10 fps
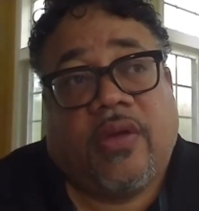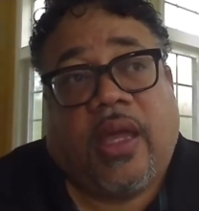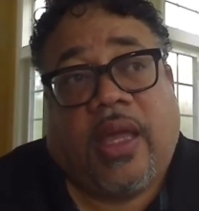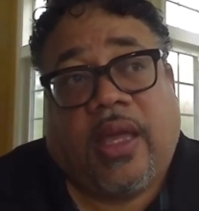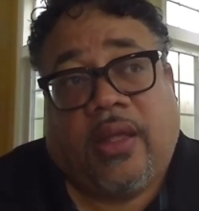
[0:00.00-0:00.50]

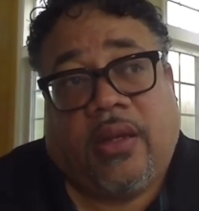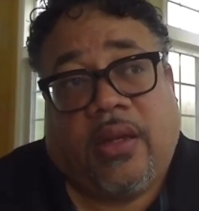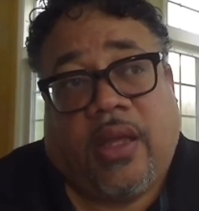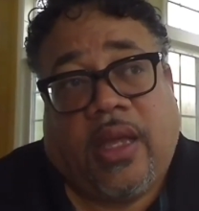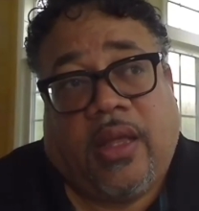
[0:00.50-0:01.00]
and
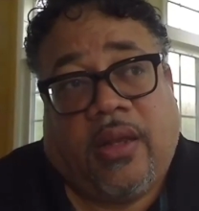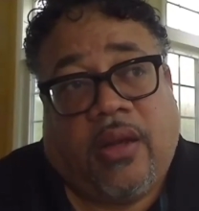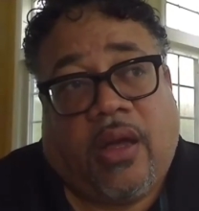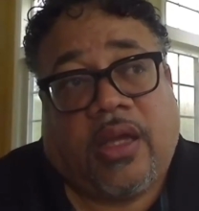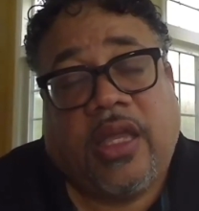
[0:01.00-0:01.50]
a
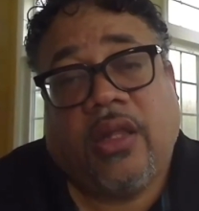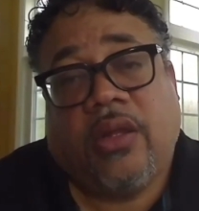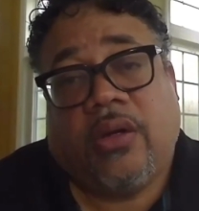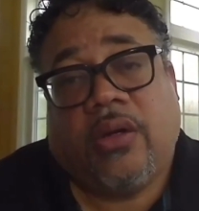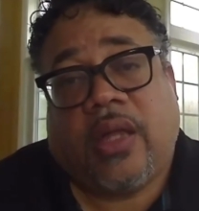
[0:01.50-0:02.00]

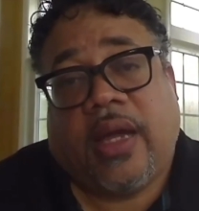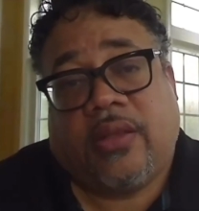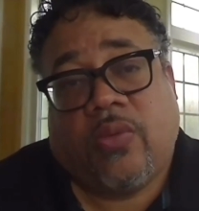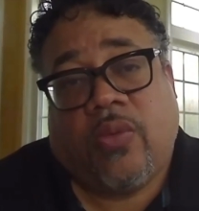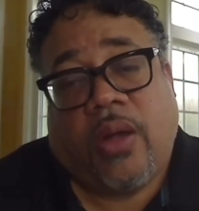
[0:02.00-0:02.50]
killer like the
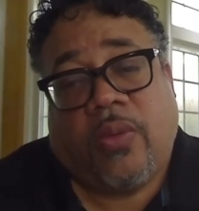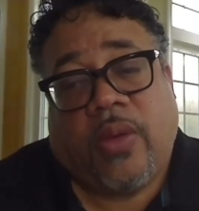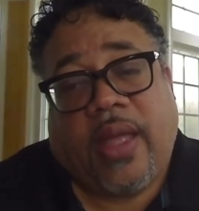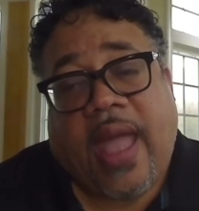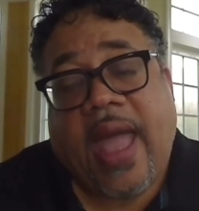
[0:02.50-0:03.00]
one we
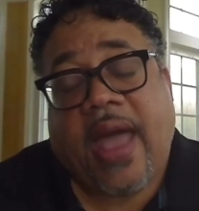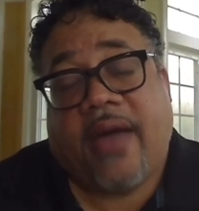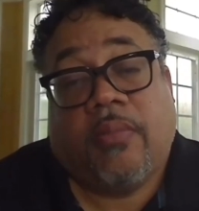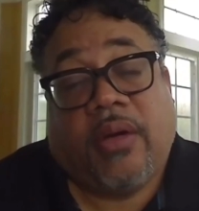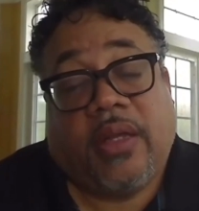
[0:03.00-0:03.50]
have,
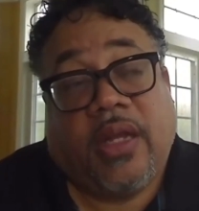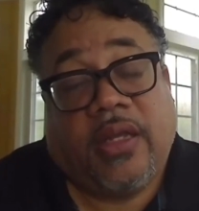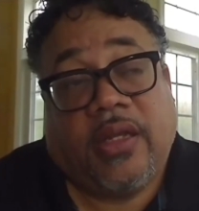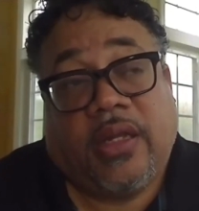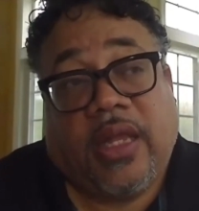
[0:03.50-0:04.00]
but
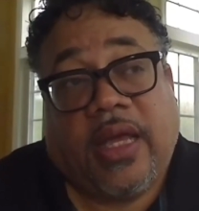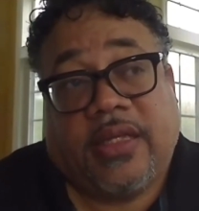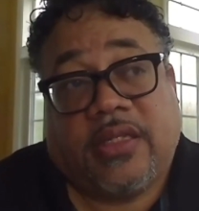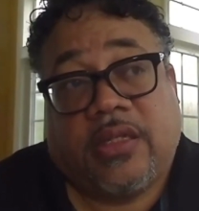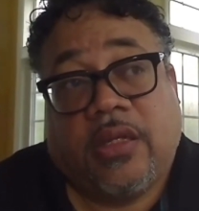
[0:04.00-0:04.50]

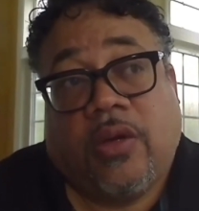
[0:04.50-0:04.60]
nonetheless,